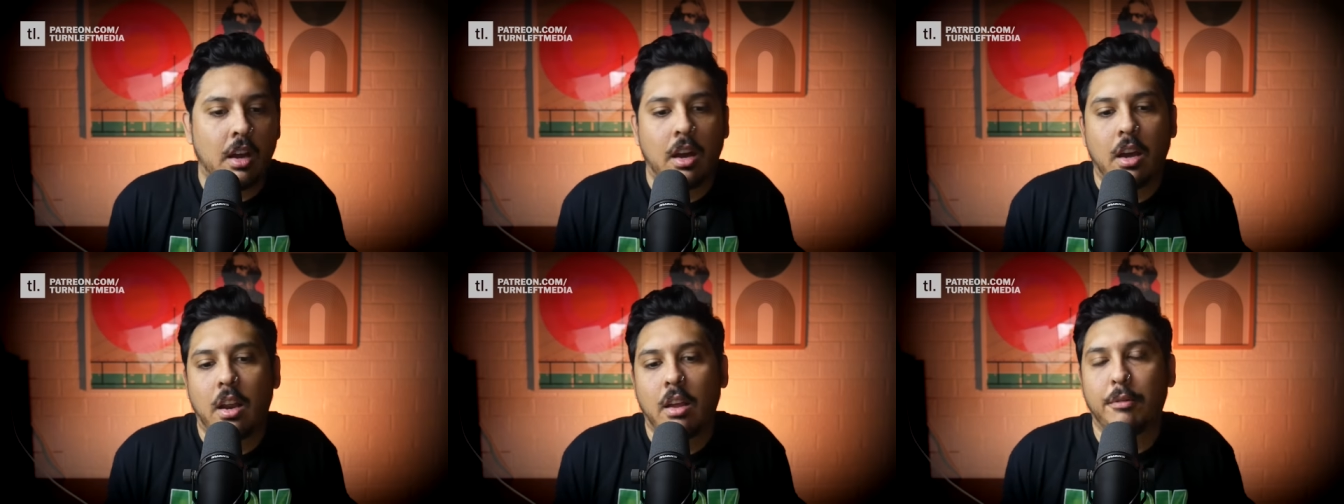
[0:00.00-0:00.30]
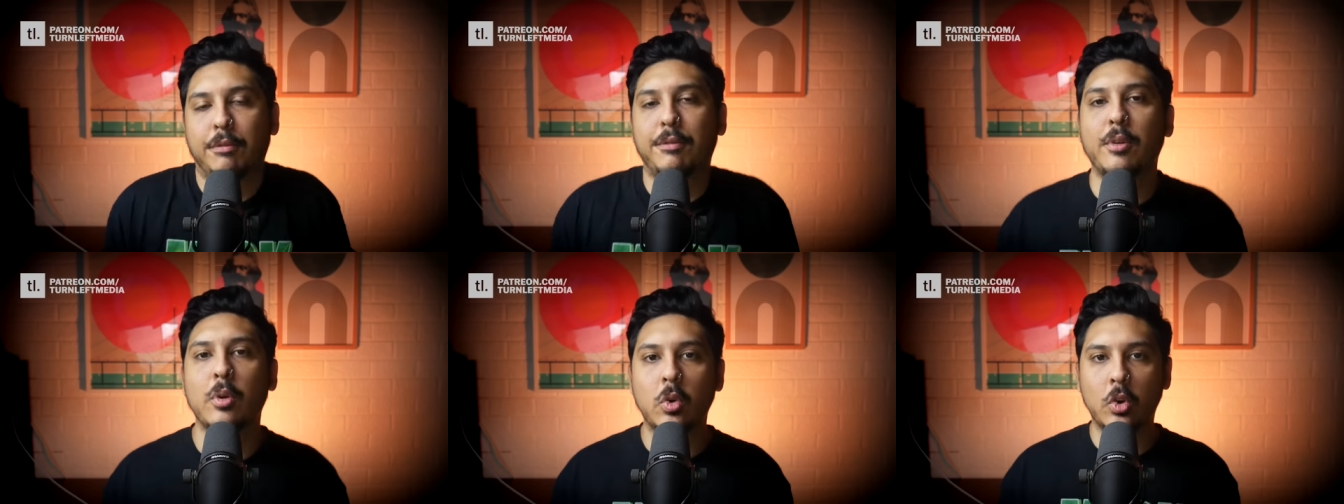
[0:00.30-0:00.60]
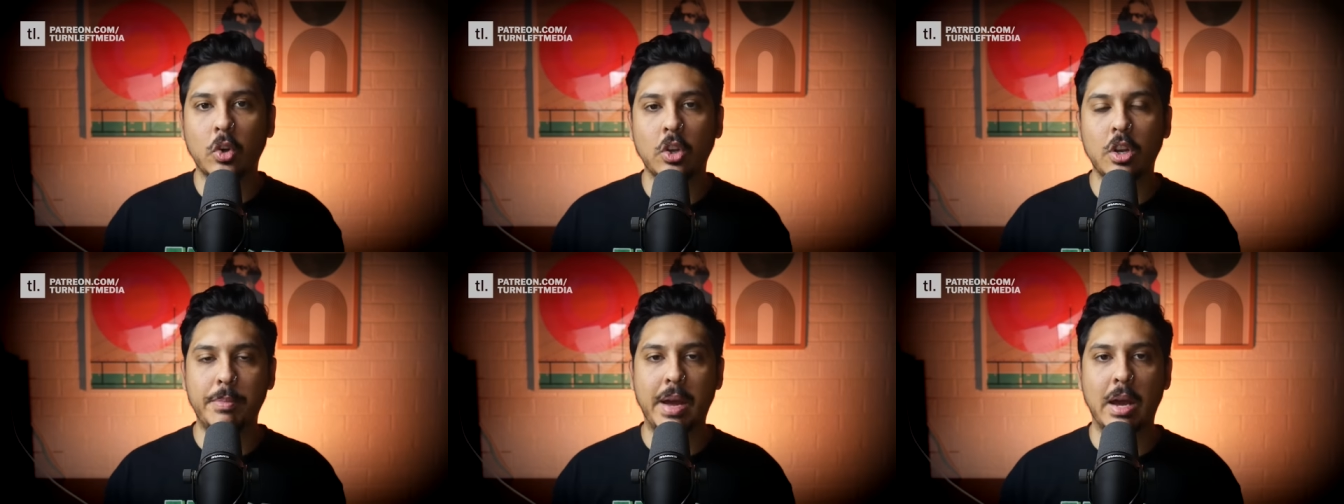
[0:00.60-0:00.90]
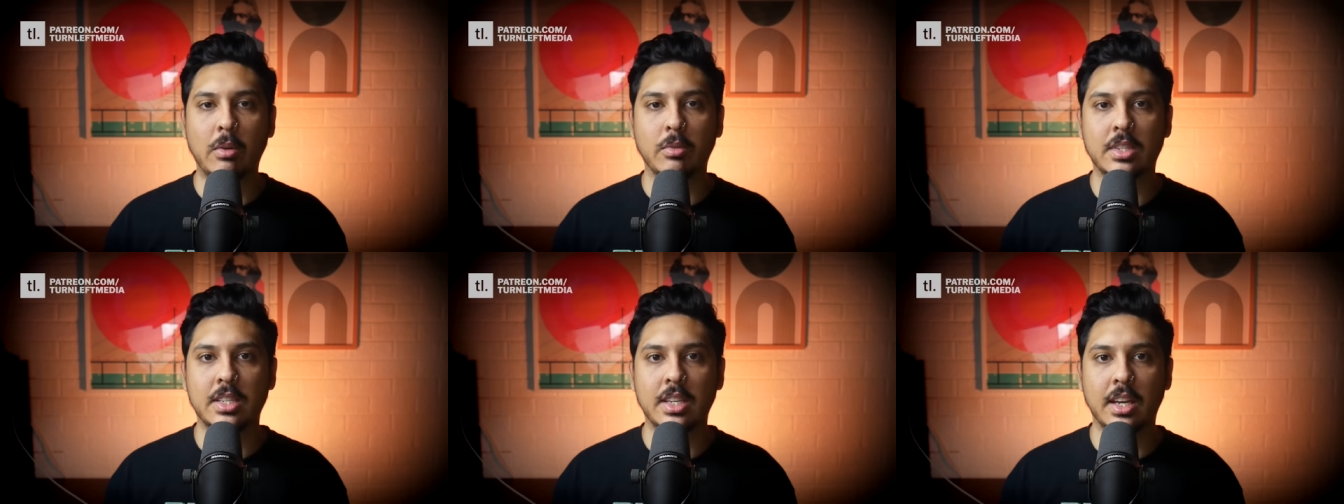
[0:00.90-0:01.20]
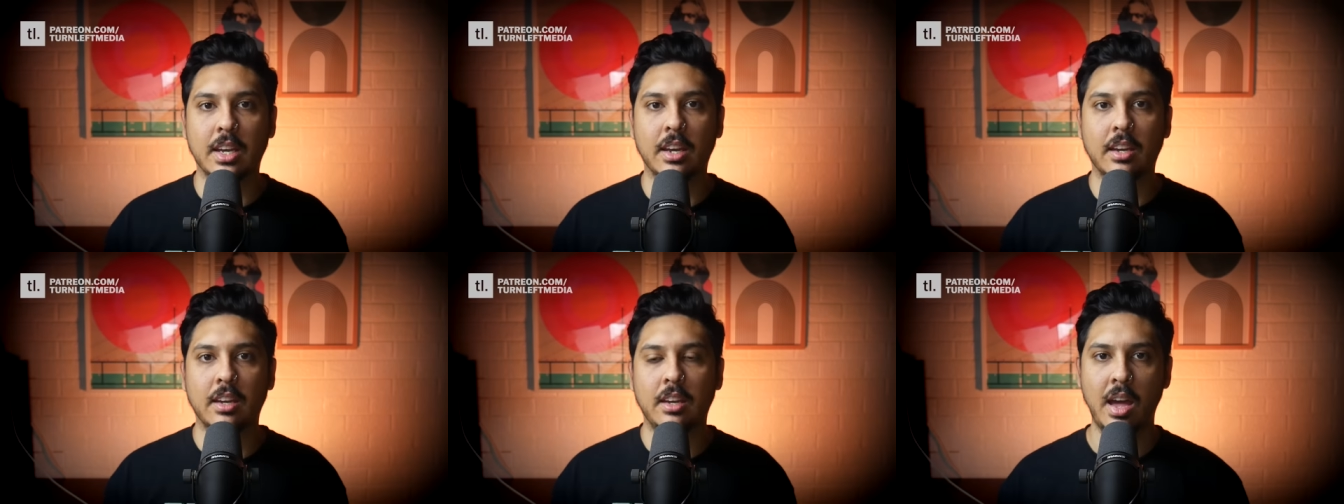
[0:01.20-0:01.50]
I don't feel good about
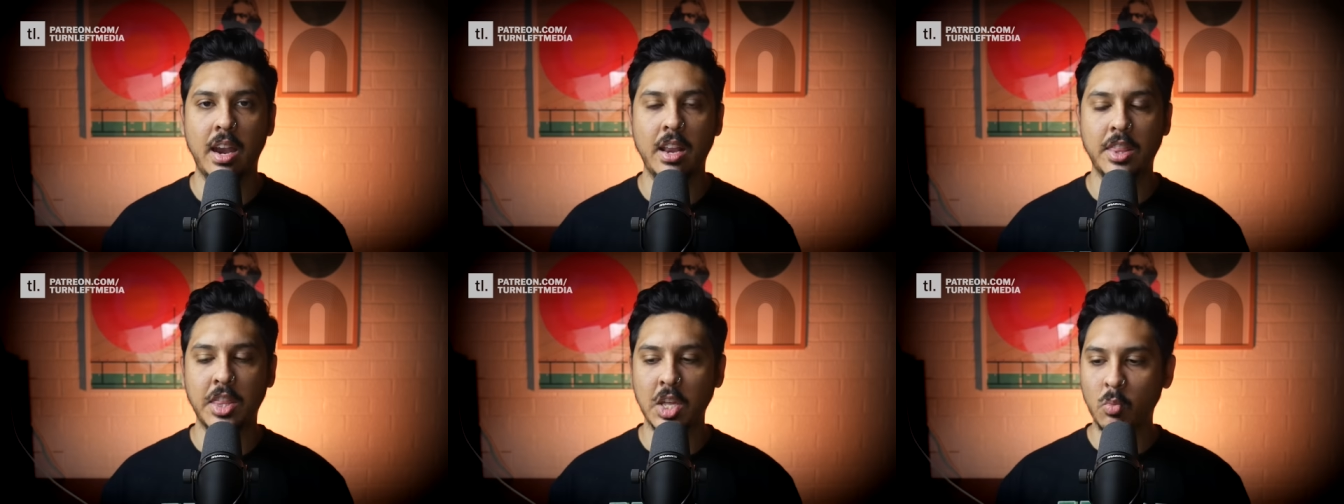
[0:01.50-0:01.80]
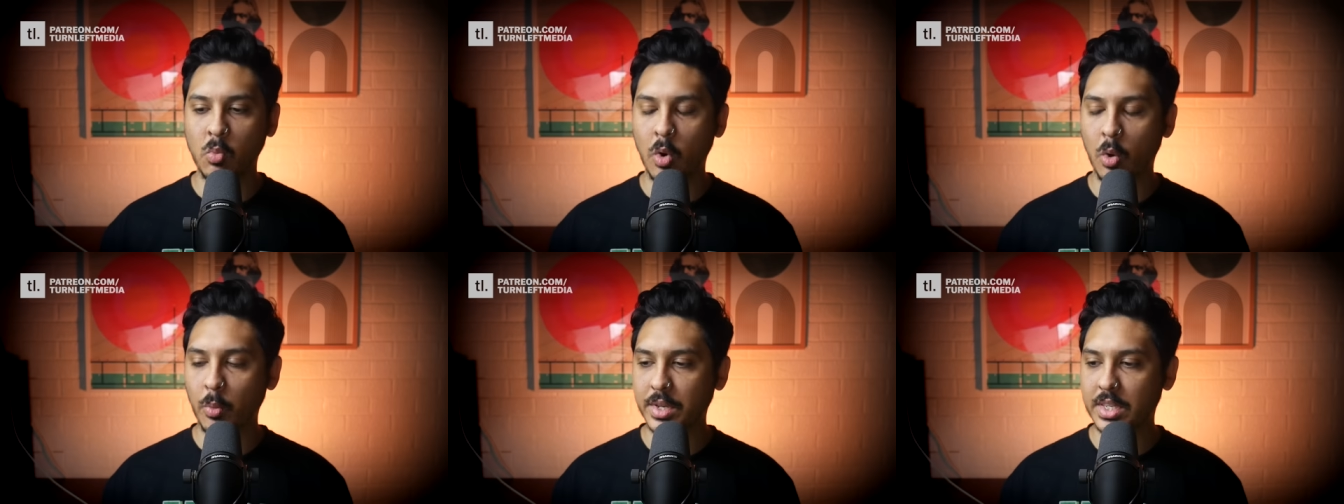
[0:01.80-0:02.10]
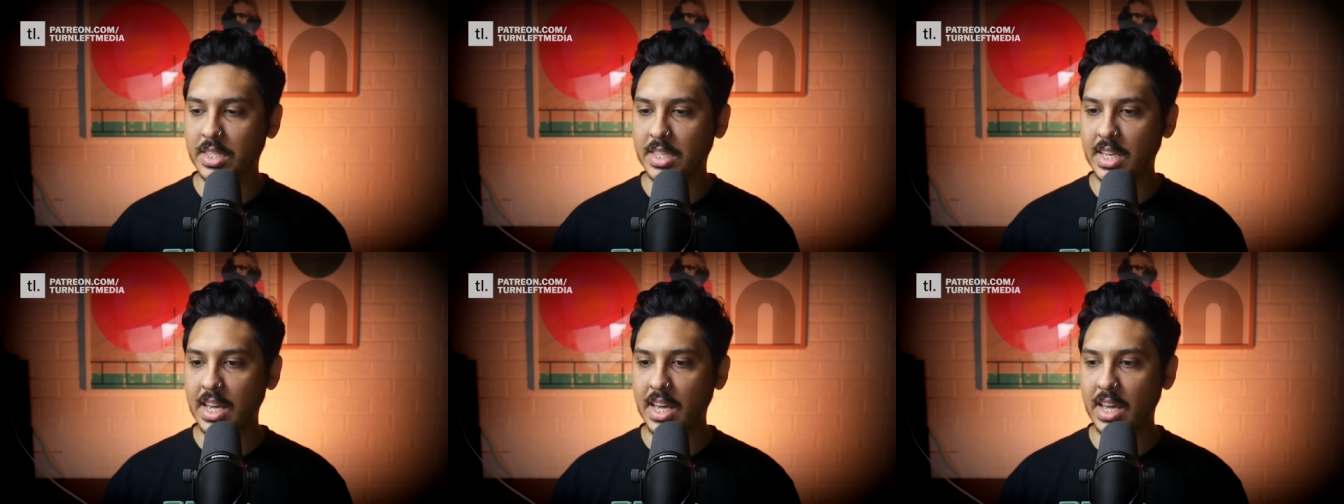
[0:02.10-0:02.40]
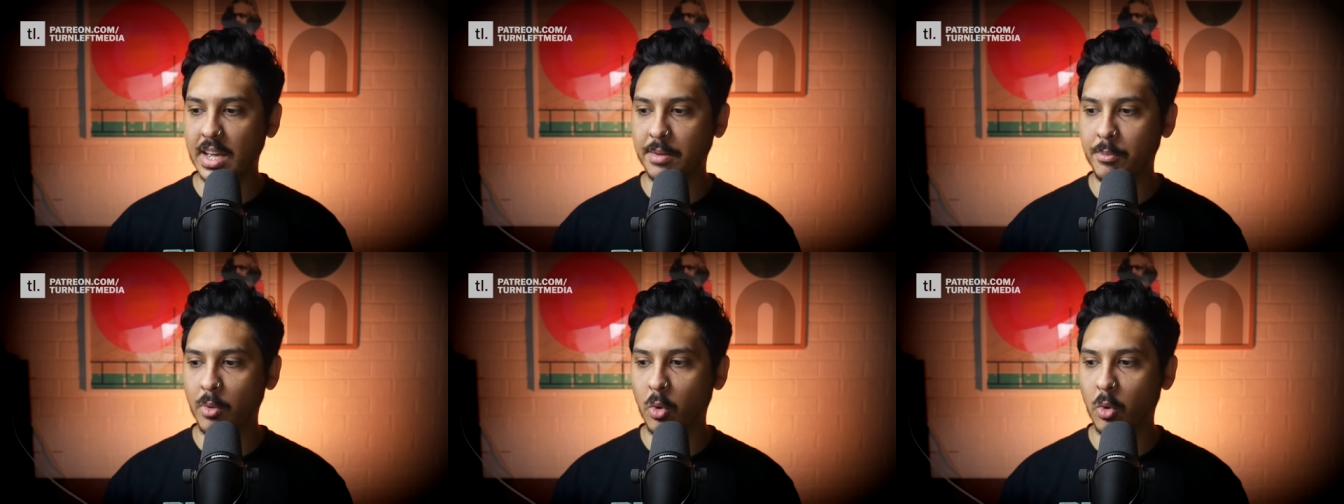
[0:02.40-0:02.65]
it. And I think what we're seeing